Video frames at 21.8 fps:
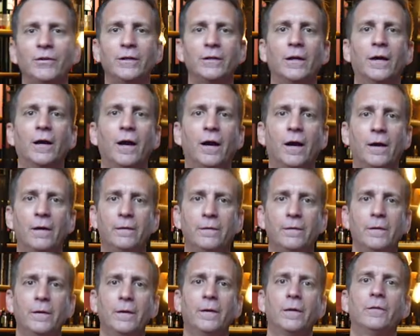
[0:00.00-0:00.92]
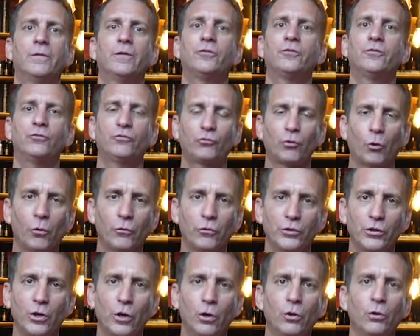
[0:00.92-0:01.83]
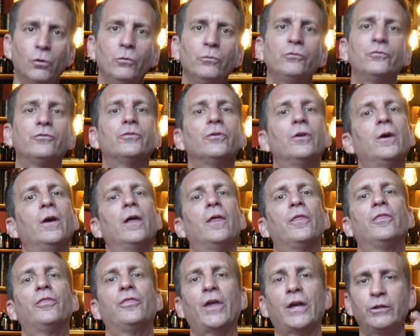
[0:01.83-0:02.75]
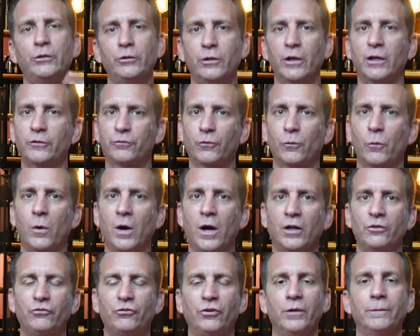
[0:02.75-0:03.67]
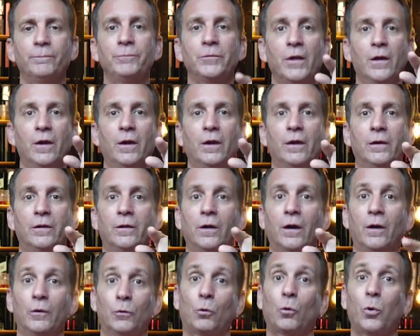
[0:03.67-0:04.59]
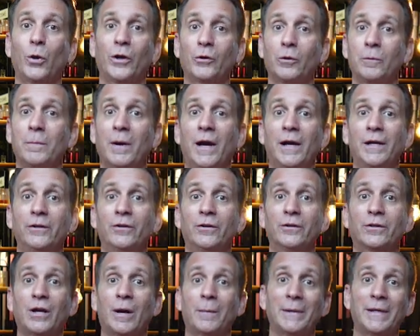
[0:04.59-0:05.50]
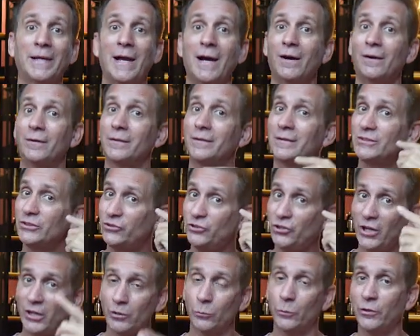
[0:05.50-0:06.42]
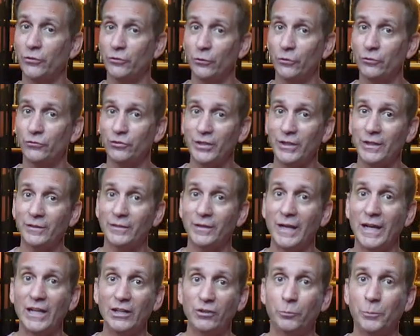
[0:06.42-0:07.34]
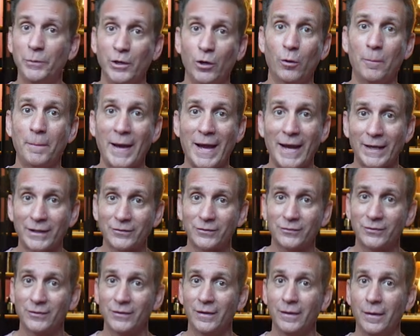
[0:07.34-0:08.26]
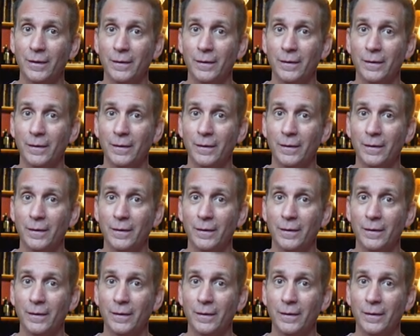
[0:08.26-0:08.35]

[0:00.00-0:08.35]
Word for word: it. This is Joel the Nose. Thank you guys for watching. Quick reminder, coming out January thirteenth, H B O Max,